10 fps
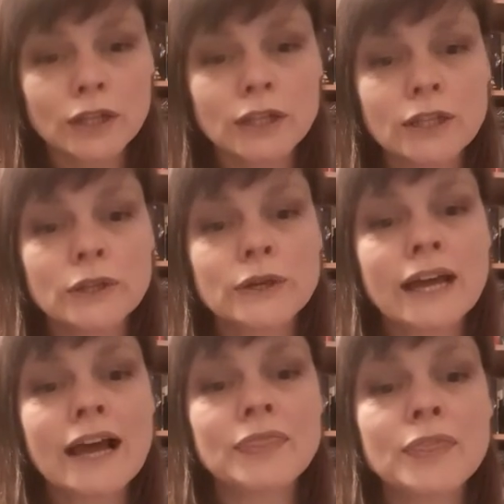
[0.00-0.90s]

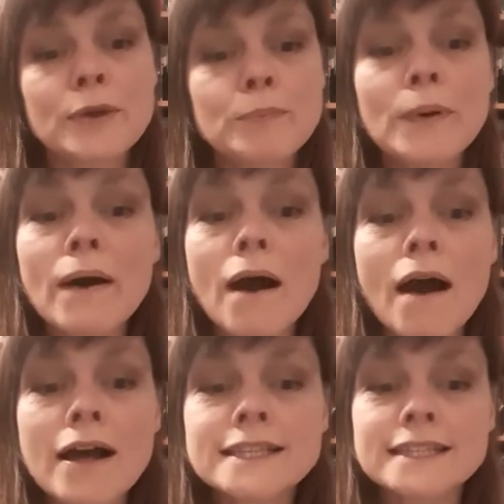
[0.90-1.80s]
Look at the
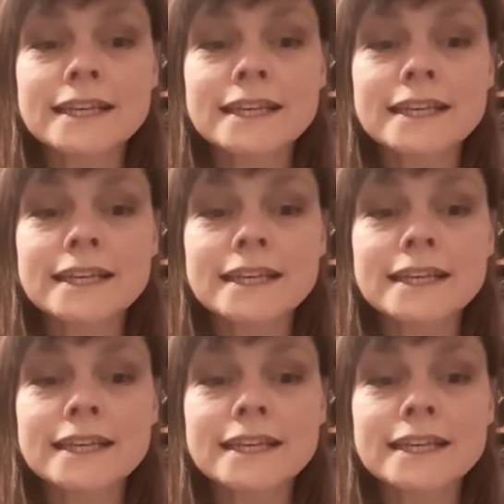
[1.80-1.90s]
birds,